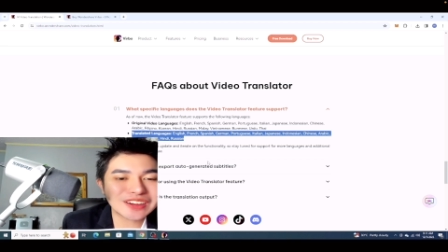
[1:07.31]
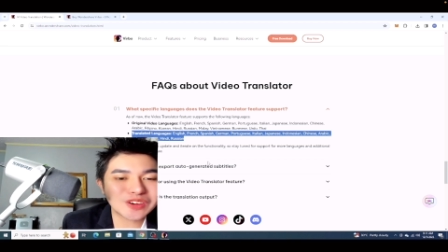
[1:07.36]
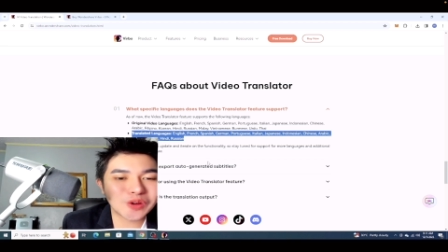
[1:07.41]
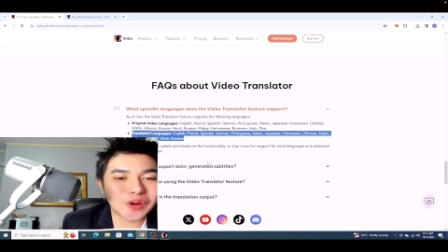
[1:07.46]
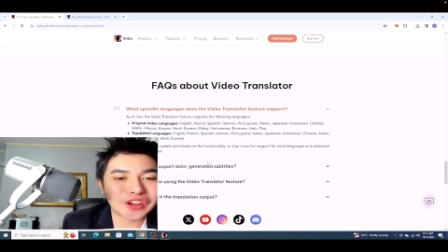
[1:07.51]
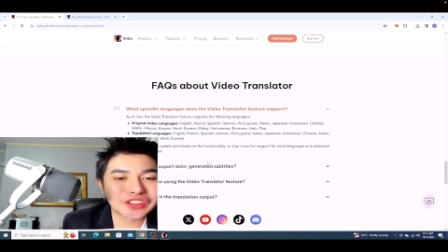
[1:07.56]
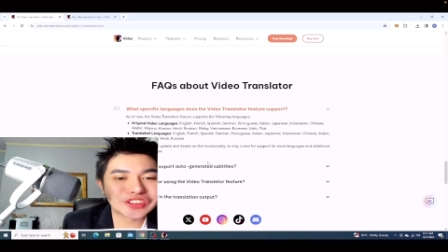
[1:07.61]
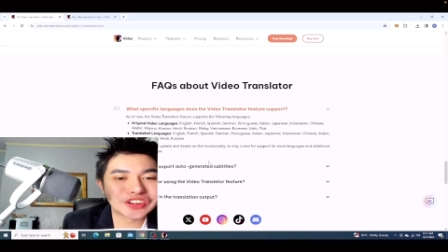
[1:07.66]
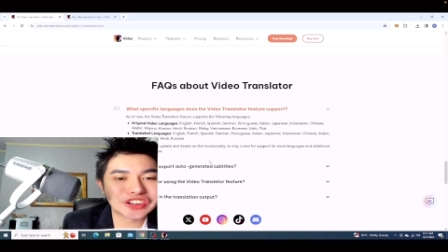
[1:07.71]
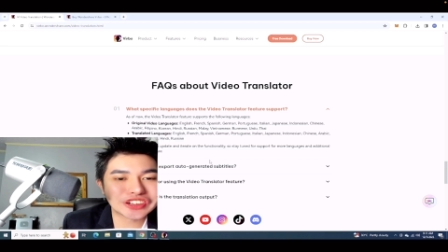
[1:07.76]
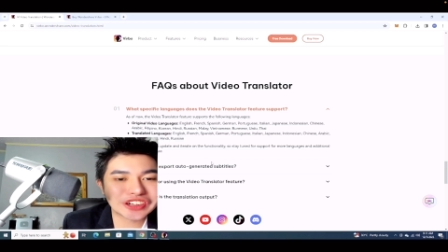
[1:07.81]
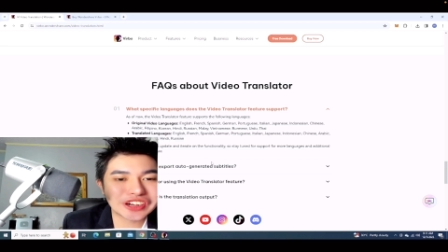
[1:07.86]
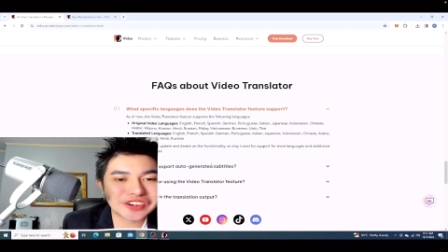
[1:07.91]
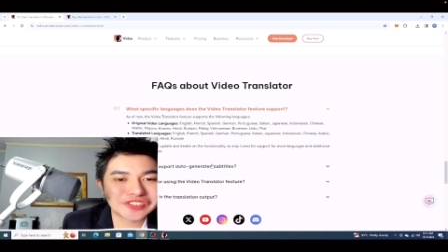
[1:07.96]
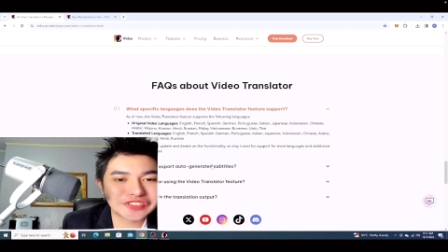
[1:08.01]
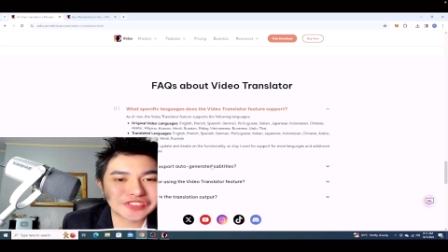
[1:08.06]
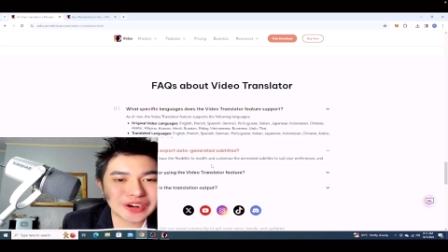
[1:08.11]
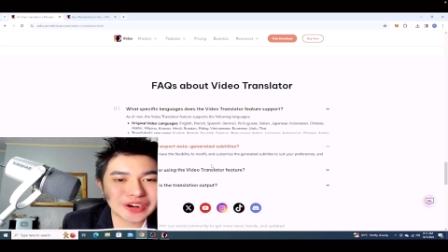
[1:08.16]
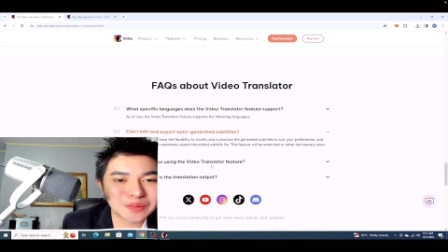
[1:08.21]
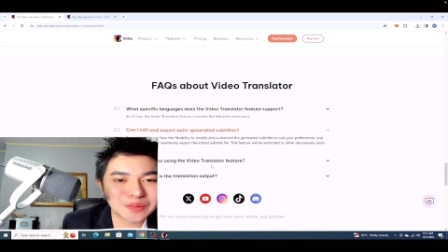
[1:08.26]
Wondershare
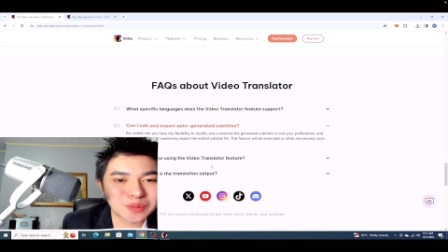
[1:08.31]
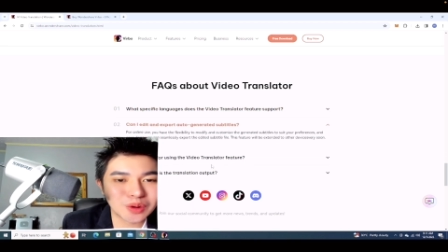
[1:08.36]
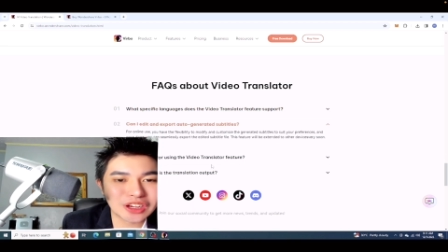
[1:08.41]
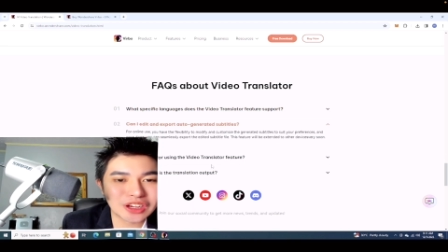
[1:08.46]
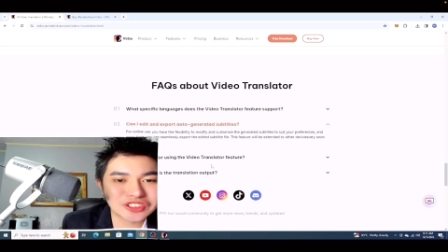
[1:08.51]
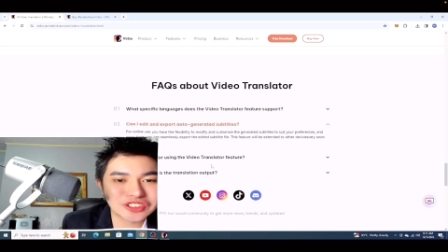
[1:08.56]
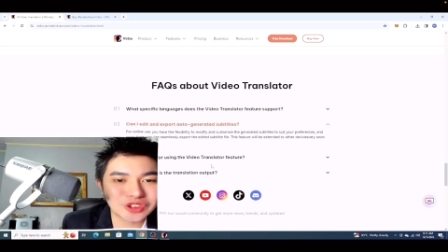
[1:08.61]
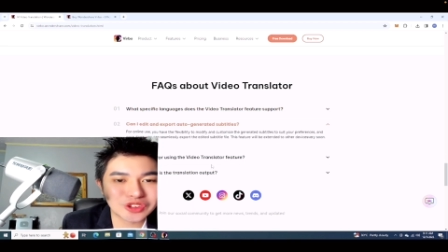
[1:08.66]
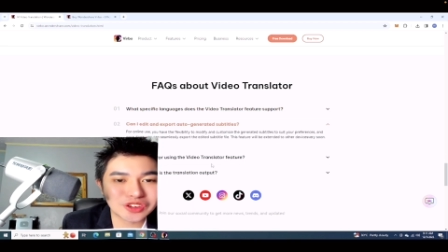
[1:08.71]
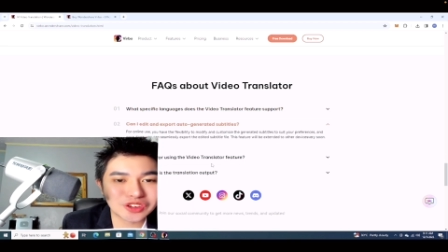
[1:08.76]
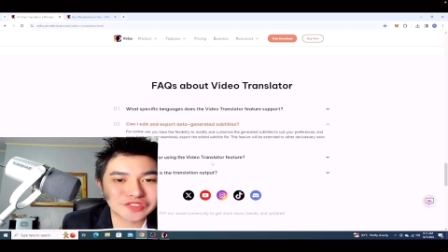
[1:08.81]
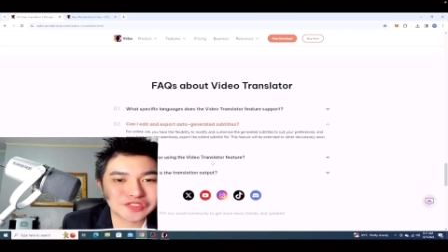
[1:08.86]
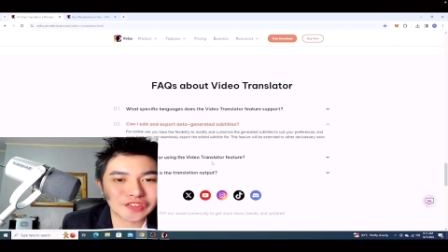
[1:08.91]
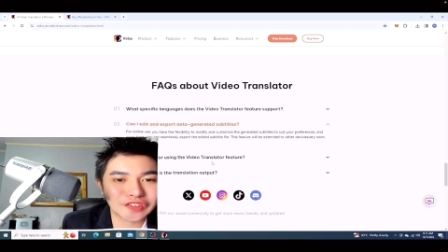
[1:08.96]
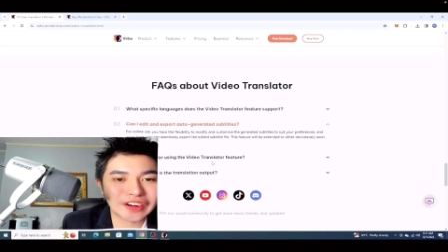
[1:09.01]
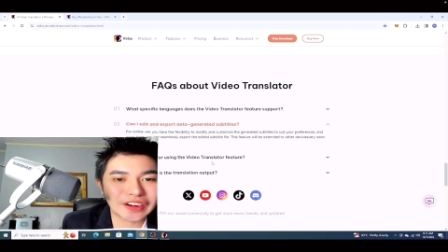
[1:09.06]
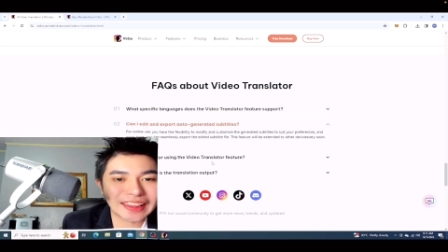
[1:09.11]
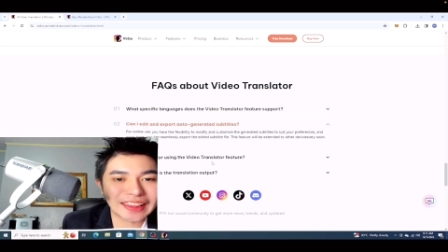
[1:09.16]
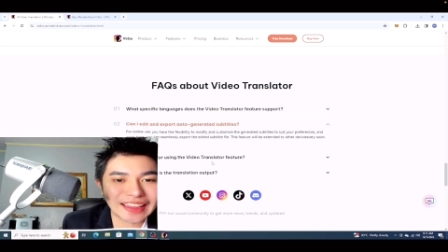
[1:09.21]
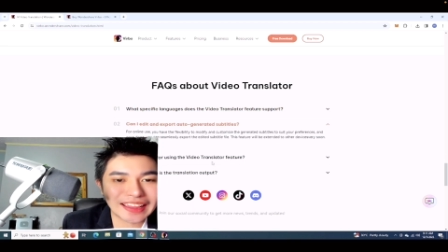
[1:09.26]
Virbo is known
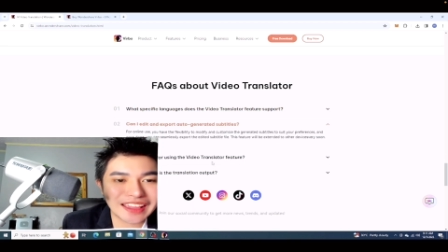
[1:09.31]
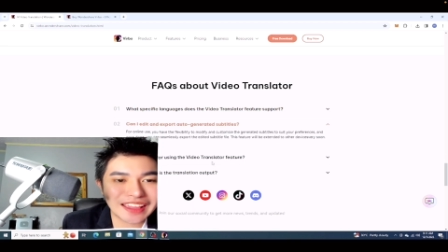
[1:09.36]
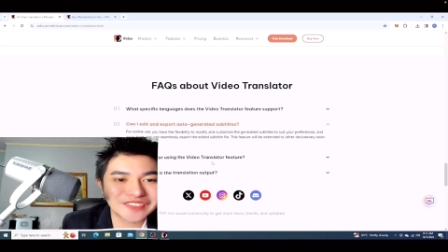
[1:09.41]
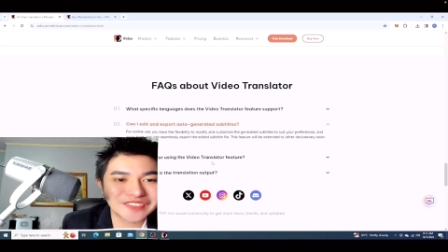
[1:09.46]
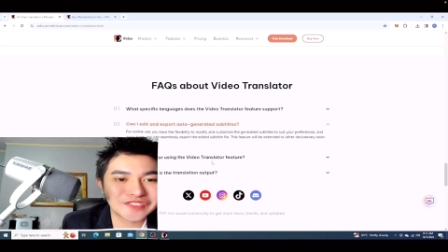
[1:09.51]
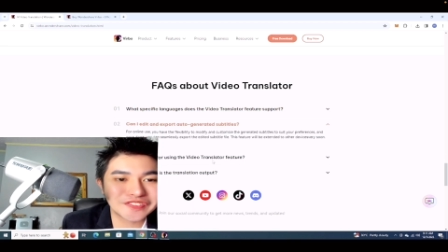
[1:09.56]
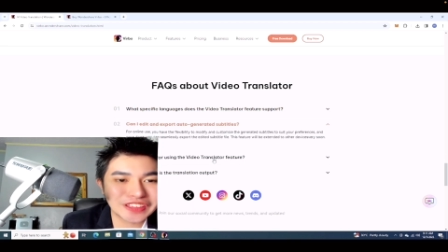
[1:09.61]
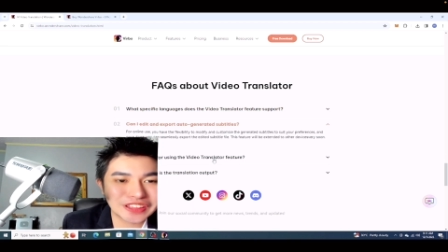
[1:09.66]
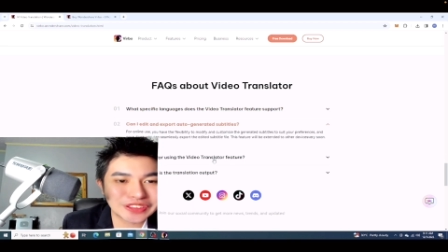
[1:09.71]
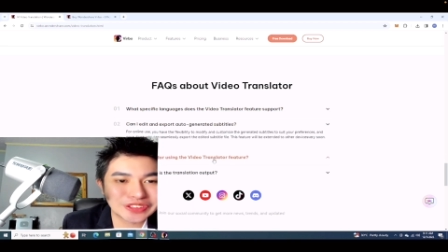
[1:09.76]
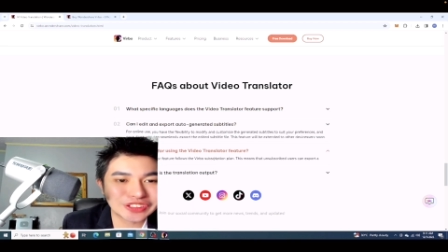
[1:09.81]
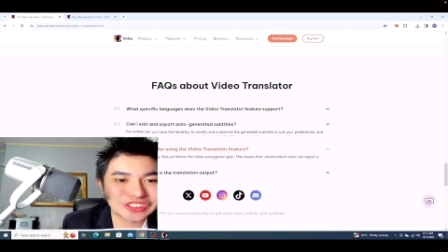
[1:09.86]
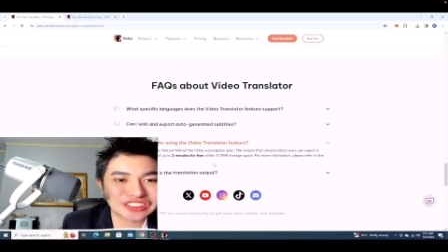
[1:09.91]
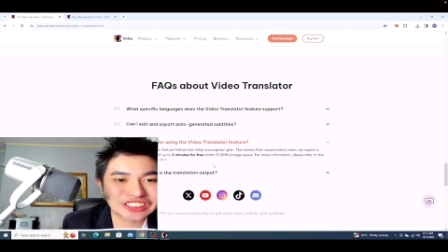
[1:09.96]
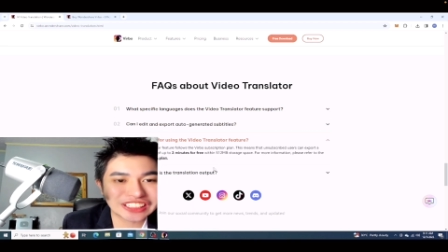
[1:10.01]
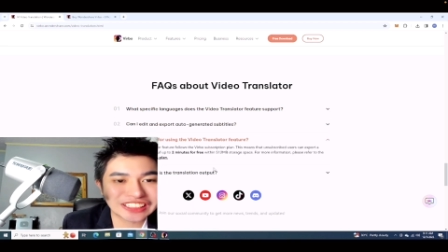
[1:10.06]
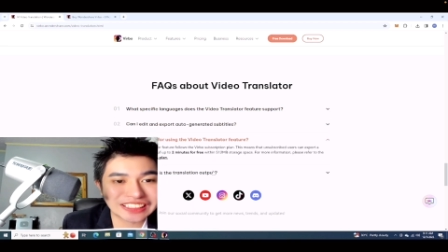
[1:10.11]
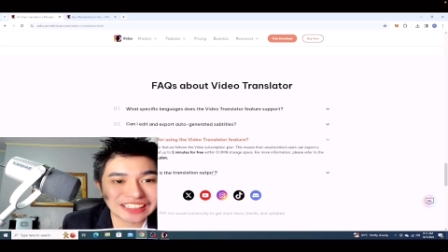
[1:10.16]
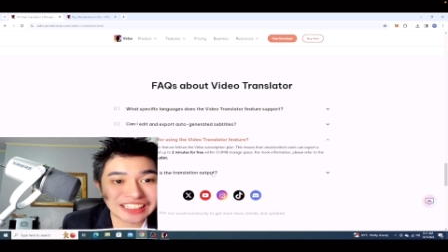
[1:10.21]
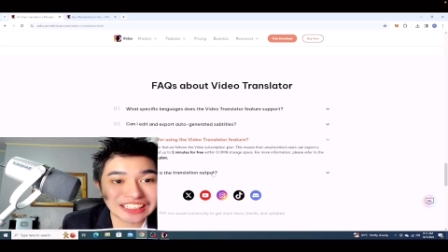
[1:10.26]
for A I video
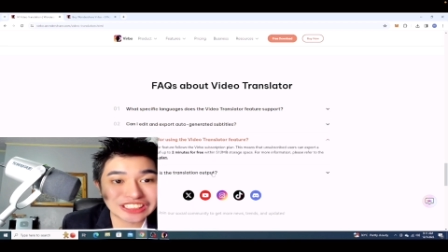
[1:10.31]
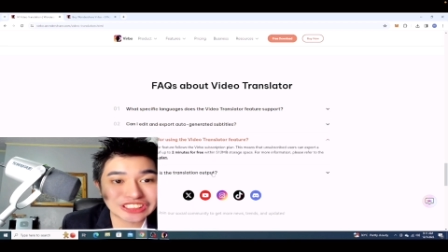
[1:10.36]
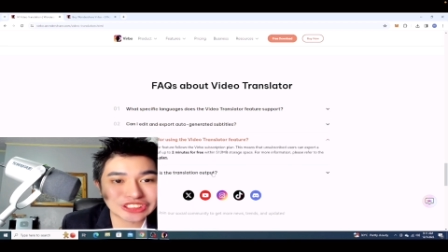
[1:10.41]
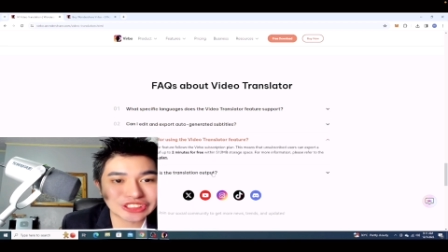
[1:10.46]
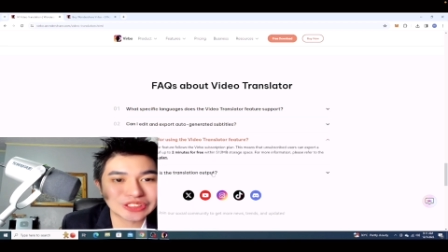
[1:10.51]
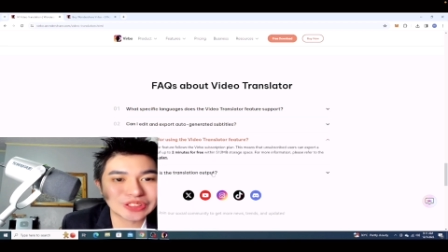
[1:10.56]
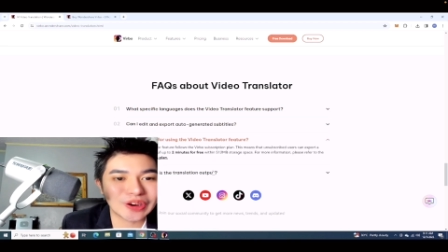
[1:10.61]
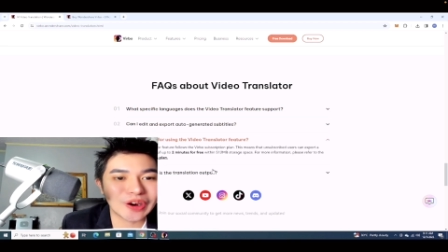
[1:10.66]
generation.